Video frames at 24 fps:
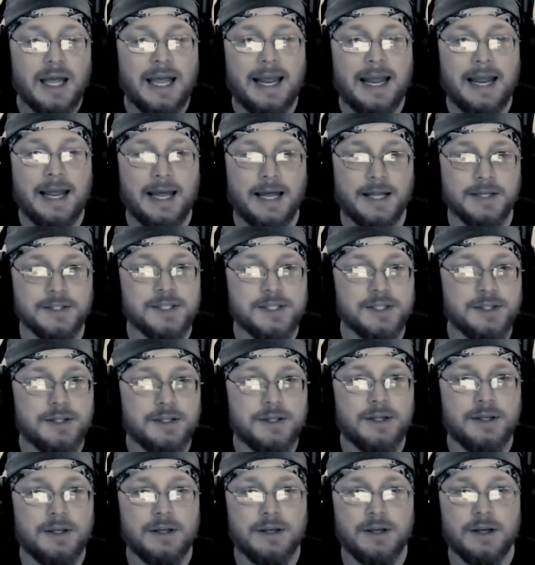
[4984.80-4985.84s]
And
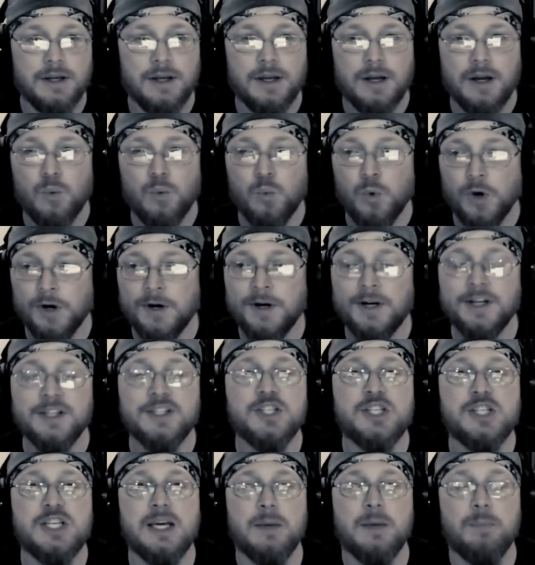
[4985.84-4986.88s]
we're going to
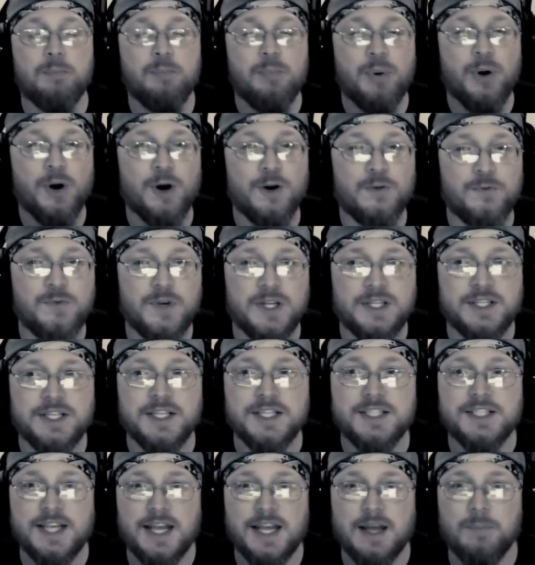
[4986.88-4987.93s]
see a perfect
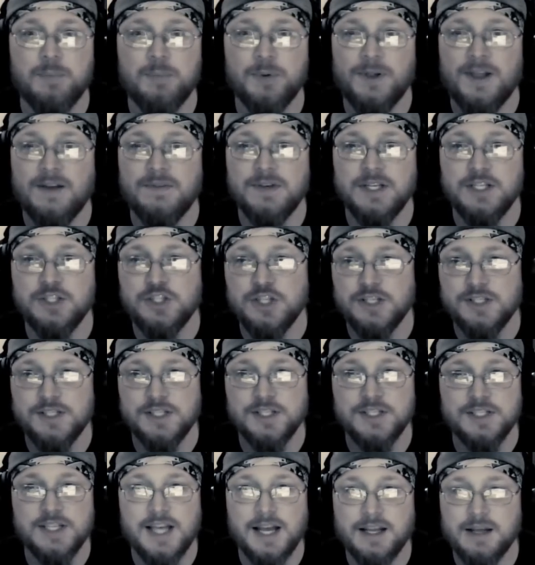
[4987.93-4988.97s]
example of it in just a
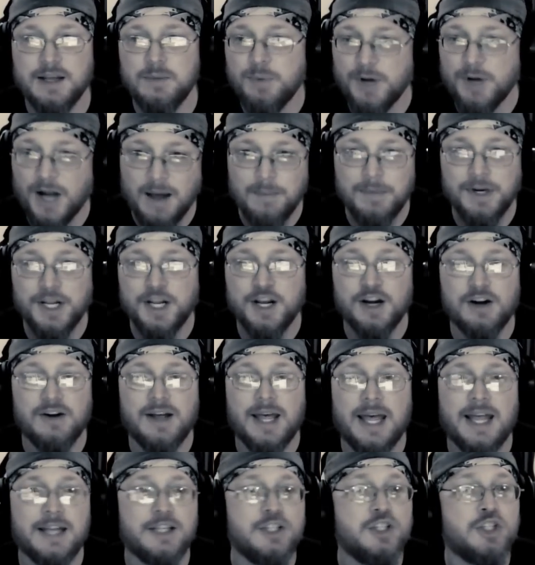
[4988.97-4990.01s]
second, but I'm going to go
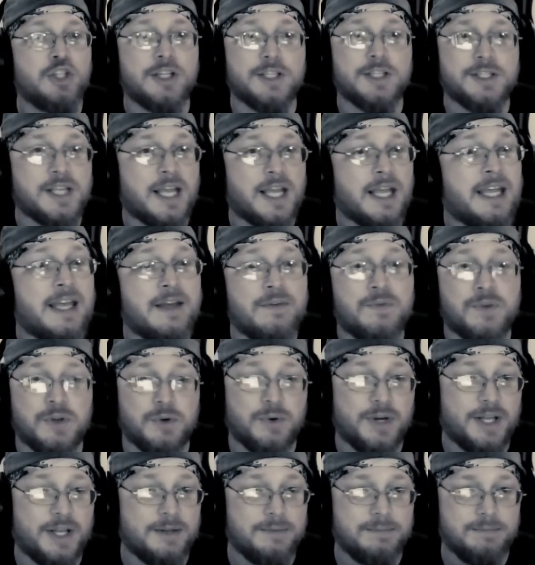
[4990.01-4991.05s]
ahead and just give
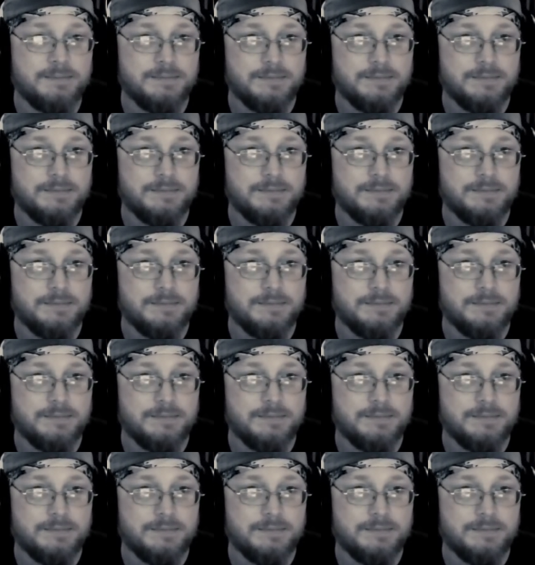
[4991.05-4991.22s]
you it,